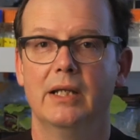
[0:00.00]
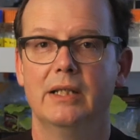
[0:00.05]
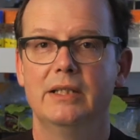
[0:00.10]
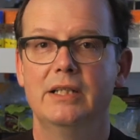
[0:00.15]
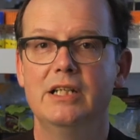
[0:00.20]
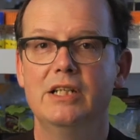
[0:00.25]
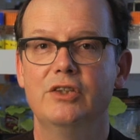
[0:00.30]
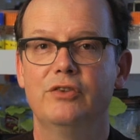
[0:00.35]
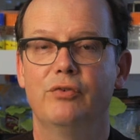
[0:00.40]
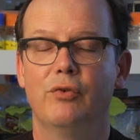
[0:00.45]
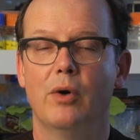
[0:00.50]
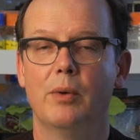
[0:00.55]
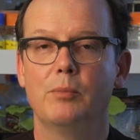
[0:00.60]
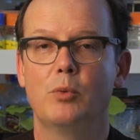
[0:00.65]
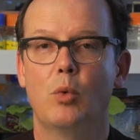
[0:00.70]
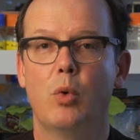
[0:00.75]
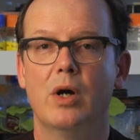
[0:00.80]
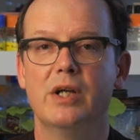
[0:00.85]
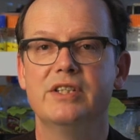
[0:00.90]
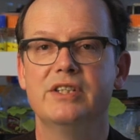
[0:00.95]
These
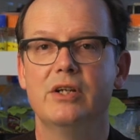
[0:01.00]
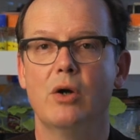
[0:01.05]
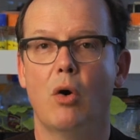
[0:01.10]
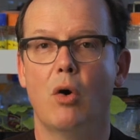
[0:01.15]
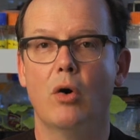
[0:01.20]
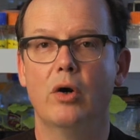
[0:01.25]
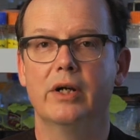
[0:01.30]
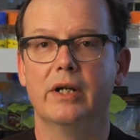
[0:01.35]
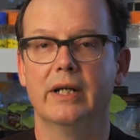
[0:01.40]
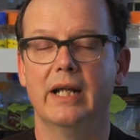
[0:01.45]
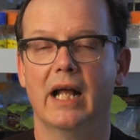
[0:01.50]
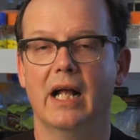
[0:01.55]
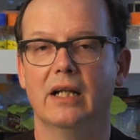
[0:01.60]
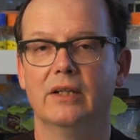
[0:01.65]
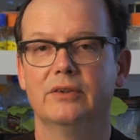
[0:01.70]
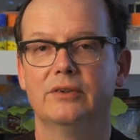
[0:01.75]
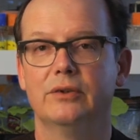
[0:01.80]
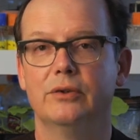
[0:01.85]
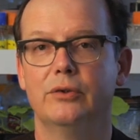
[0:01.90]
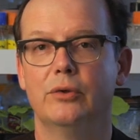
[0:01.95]
form
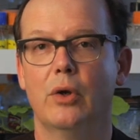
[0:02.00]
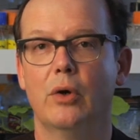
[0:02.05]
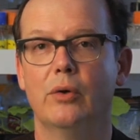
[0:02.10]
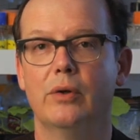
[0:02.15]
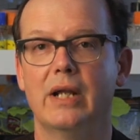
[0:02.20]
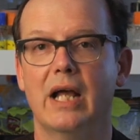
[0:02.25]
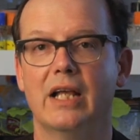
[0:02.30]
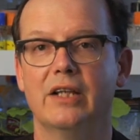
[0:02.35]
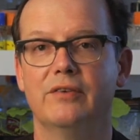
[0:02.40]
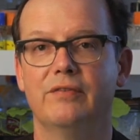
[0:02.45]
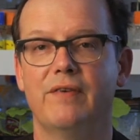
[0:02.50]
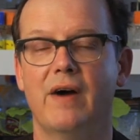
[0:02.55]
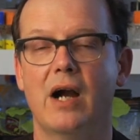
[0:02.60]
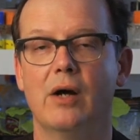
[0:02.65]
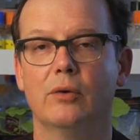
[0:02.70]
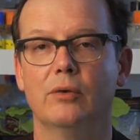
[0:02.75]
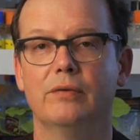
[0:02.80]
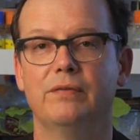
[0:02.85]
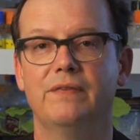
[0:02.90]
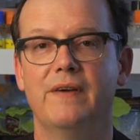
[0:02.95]
quasi-organelles known as
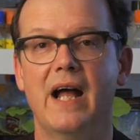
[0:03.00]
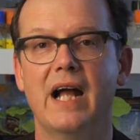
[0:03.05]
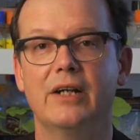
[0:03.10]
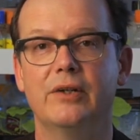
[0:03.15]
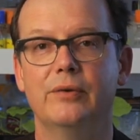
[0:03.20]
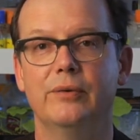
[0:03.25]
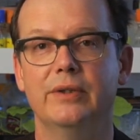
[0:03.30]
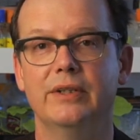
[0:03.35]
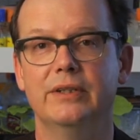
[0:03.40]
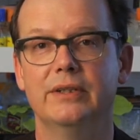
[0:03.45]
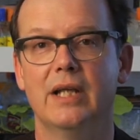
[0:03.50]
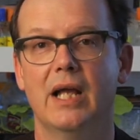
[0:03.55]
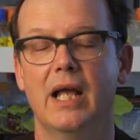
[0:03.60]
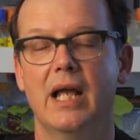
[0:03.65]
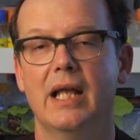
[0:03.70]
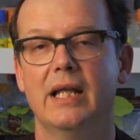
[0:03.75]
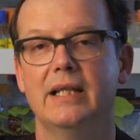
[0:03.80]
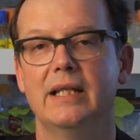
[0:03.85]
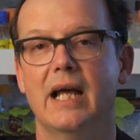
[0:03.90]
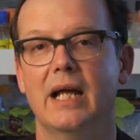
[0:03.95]
viral factories
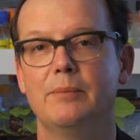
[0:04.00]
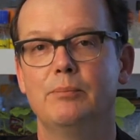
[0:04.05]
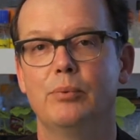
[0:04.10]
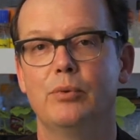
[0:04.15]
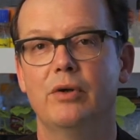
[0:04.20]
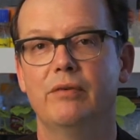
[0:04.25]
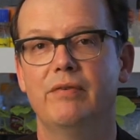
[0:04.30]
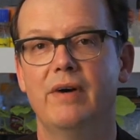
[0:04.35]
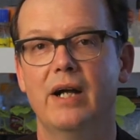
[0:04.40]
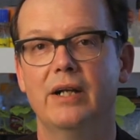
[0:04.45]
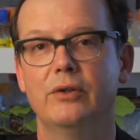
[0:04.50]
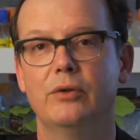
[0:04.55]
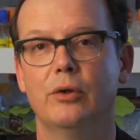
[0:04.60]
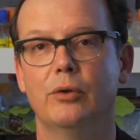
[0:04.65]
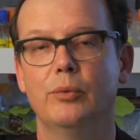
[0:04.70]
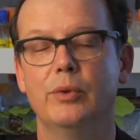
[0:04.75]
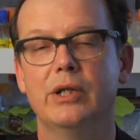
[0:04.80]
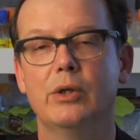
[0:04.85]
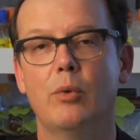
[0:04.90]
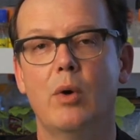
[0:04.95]
that provide
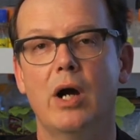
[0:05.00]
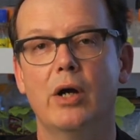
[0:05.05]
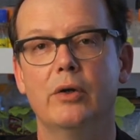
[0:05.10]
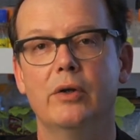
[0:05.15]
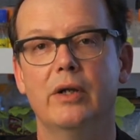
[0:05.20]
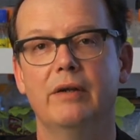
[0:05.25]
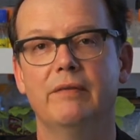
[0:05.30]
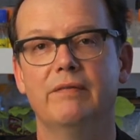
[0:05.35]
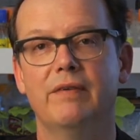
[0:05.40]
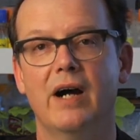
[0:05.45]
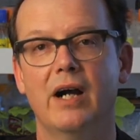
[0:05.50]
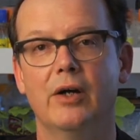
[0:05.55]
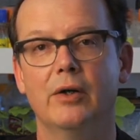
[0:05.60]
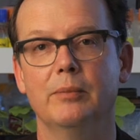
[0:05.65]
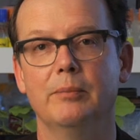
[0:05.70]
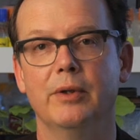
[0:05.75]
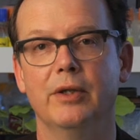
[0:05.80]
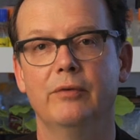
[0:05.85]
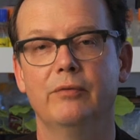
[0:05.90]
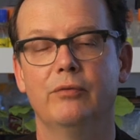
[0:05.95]
the required
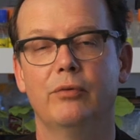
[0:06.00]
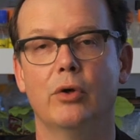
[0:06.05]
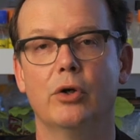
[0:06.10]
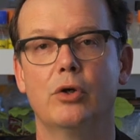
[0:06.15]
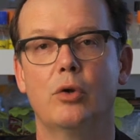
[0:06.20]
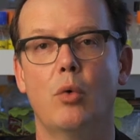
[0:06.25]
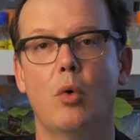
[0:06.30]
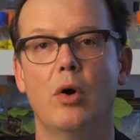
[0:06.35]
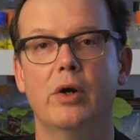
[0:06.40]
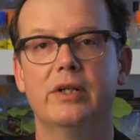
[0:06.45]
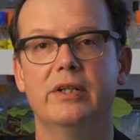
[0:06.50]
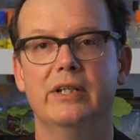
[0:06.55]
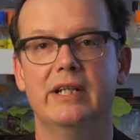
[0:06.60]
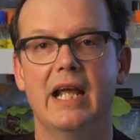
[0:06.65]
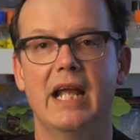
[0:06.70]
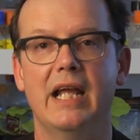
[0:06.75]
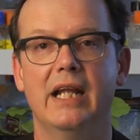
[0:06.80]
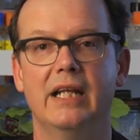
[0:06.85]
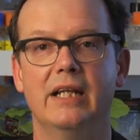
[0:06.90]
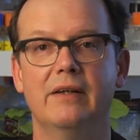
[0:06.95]
environment for
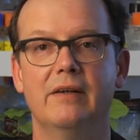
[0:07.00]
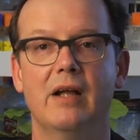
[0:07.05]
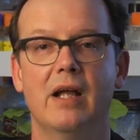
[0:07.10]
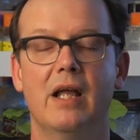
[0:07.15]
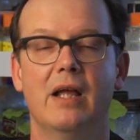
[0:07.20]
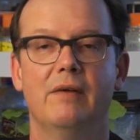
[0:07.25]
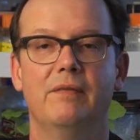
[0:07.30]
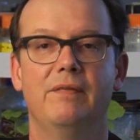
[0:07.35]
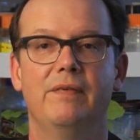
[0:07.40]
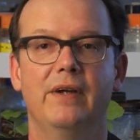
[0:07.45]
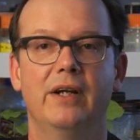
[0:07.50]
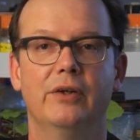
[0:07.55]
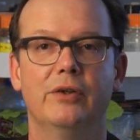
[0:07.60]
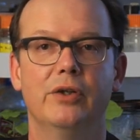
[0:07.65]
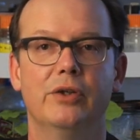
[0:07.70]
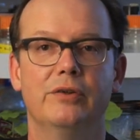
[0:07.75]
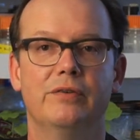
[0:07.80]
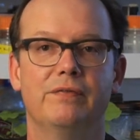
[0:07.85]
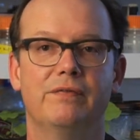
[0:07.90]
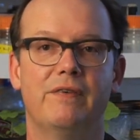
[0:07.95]
coordinating
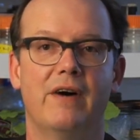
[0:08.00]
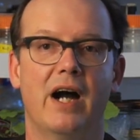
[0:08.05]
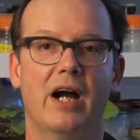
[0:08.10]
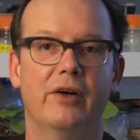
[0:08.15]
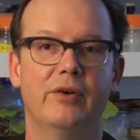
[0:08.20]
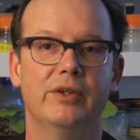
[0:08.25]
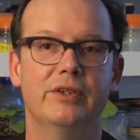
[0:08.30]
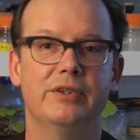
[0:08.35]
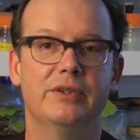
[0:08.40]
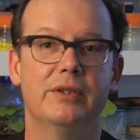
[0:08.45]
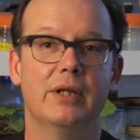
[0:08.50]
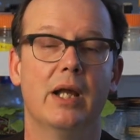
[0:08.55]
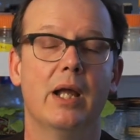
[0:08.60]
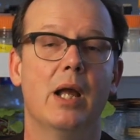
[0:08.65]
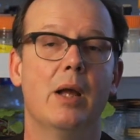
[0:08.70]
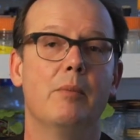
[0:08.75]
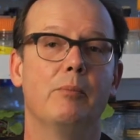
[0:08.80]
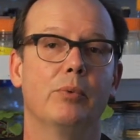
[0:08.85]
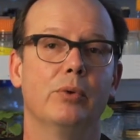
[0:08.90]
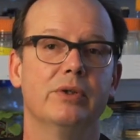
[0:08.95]
various virus
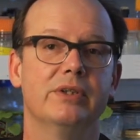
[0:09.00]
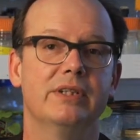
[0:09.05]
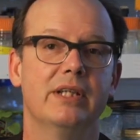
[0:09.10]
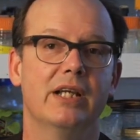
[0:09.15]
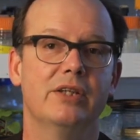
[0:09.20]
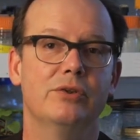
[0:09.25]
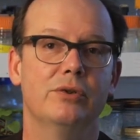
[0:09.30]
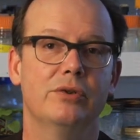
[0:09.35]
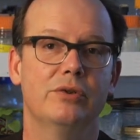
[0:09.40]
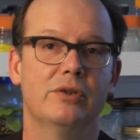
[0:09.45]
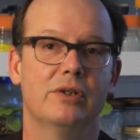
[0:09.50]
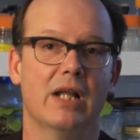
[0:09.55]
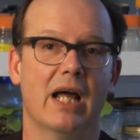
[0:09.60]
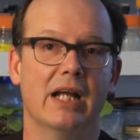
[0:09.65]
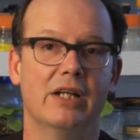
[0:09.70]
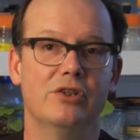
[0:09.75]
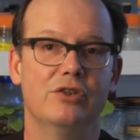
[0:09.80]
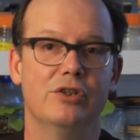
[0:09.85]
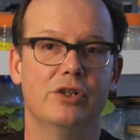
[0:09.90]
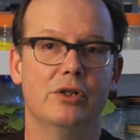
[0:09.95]
processes
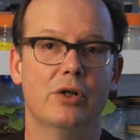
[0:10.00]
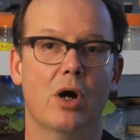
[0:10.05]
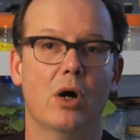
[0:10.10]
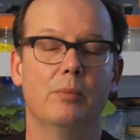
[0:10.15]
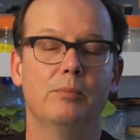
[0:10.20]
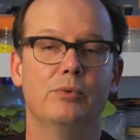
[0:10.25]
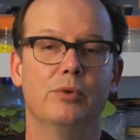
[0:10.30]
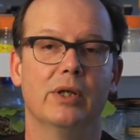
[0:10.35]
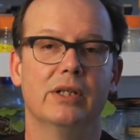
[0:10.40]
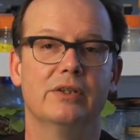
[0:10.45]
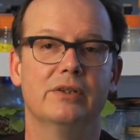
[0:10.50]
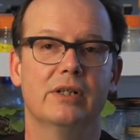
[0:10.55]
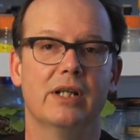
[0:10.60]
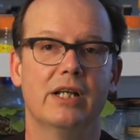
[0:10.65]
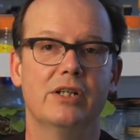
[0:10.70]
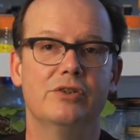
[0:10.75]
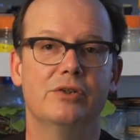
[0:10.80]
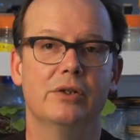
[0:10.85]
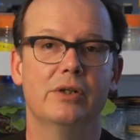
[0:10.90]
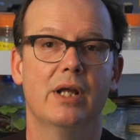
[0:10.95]
like genome
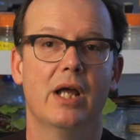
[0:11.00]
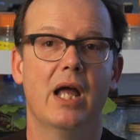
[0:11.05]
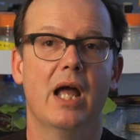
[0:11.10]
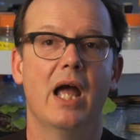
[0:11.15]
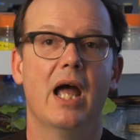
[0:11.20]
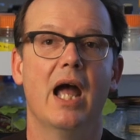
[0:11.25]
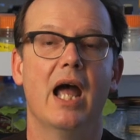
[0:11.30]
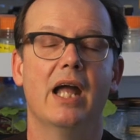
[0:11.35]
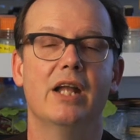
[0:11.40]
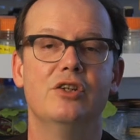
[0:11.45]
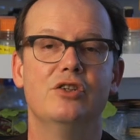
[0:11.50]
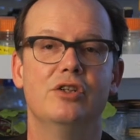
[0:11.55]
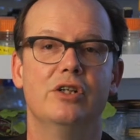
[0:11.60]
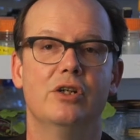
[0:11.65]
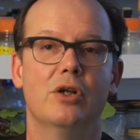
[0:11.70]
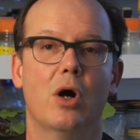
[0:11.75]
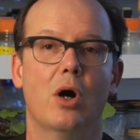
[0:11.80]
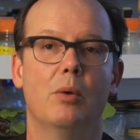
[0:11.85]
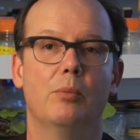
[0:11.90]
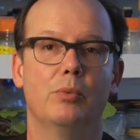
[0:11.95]
translation and
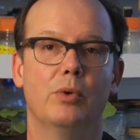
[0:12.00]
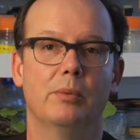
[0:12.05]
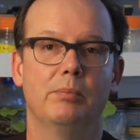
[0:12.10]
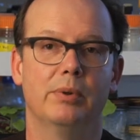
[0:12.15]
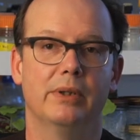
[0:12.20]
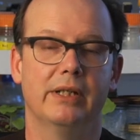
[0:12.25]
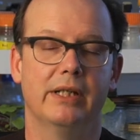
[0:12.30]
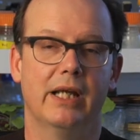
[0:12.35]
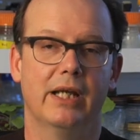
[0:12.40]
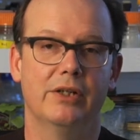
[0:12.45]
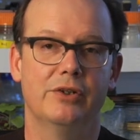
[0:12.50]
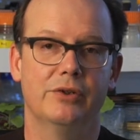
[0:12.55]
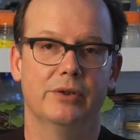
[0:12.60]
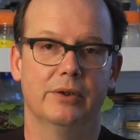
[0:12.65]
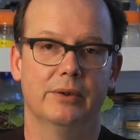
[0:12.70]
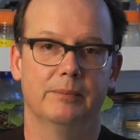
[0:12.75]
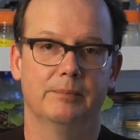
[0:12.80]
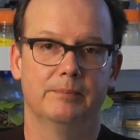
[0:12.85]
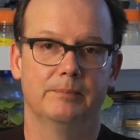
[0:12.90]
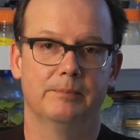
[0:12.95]
genome replication.